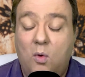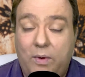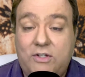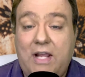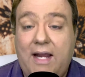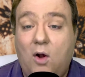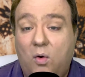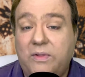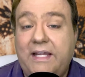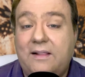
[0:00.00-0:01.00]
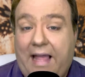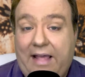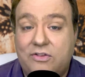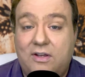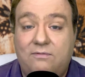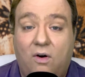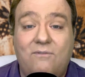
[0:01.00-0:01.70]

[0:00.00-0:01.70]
which had only lasted for